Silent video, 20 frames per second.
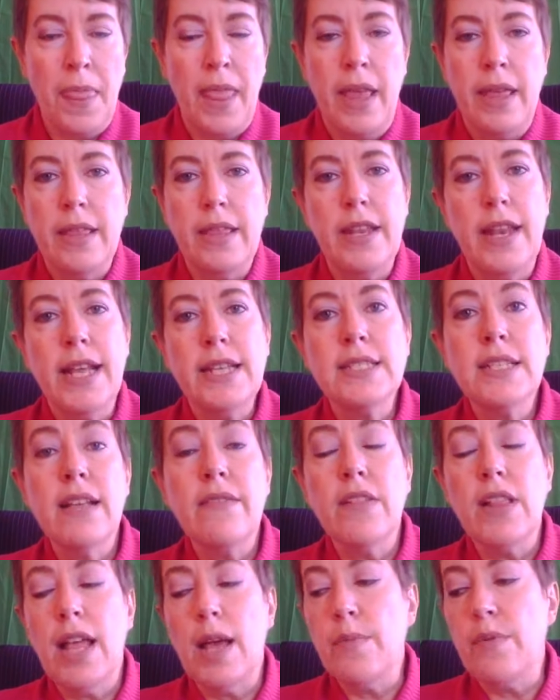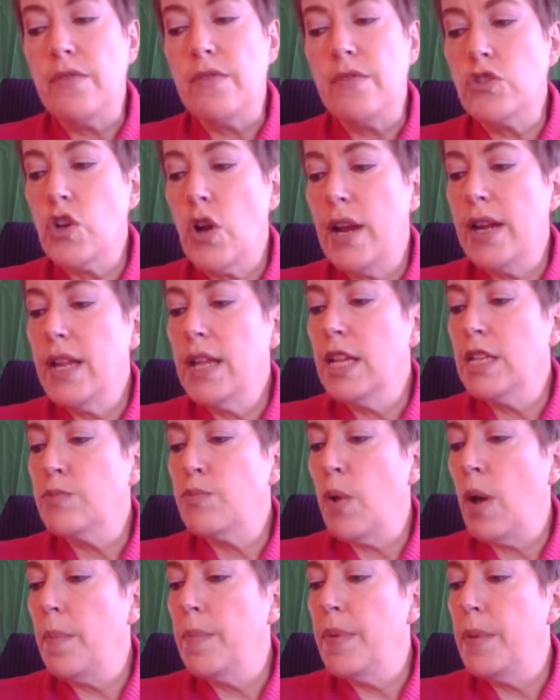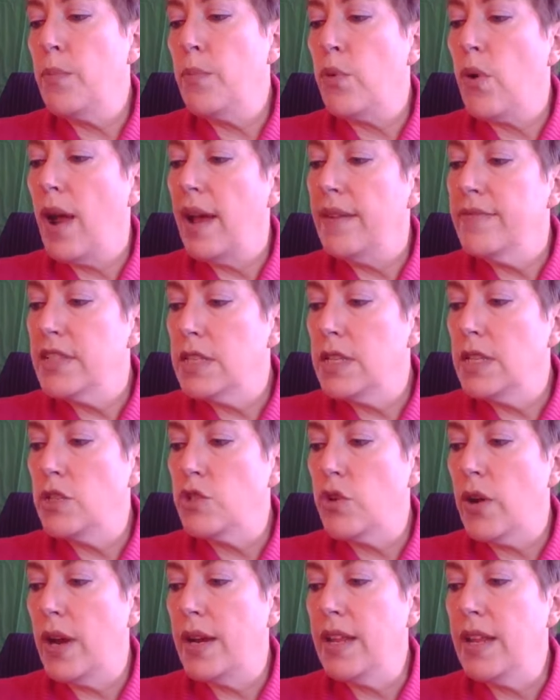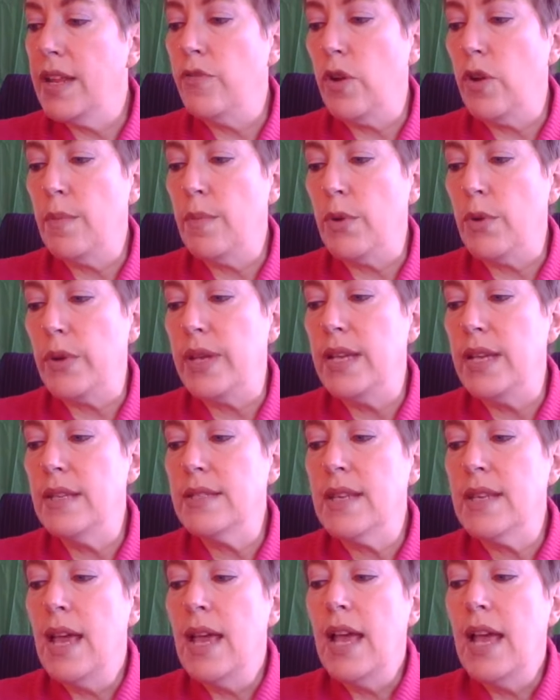The next level up of training is PoPi privacy training for employees.